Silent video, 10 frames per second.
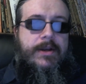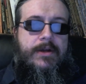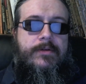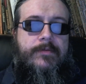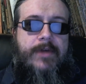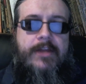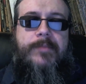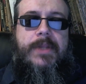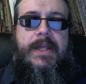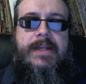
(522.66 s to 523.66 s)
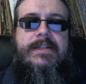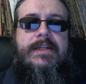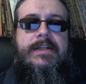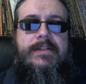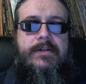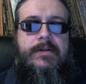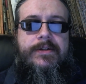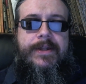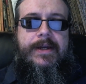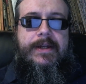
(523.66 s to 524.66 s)
Another way of playing D&D
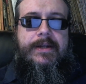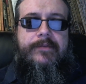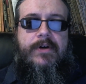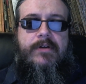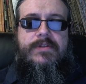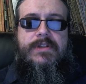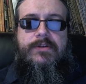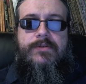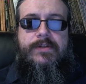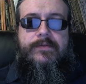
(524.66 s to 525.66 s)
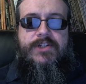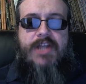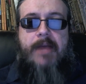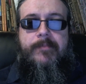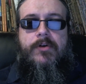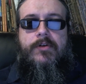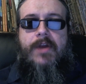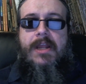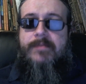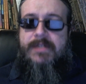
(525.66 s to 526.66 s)
online involves the use of chat
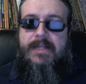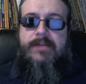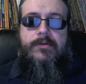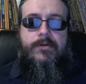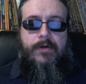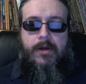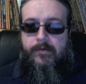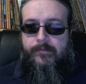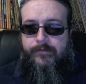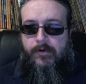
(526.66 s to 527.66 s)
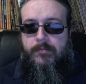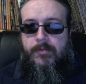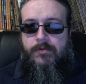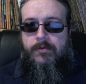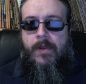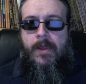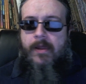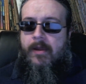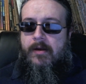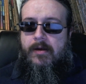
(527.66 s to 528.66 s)
programs, either verbal,
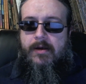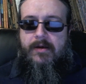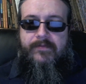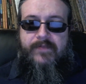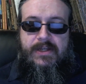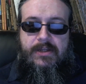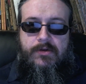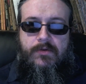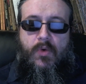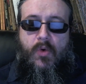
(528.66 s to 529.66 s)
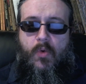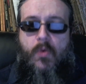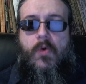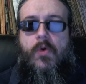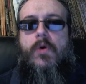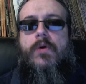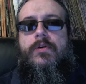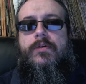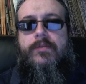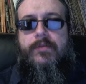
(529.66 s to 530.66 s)
video,
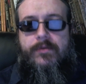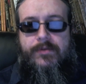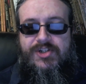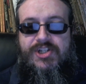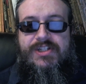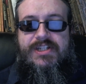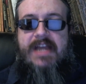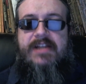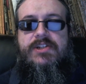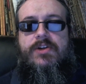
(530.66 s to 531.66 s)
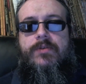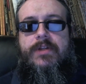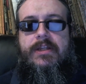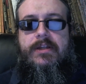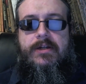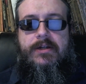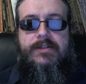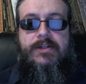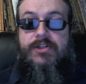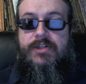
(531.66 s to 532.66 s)
or just text only,
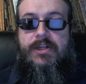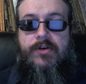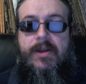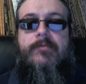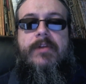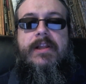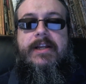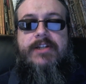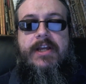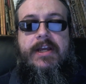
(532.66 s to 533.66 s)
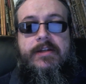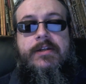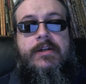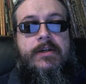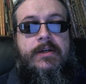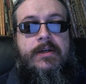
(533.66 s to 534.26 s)
such as Internet Relay Chat.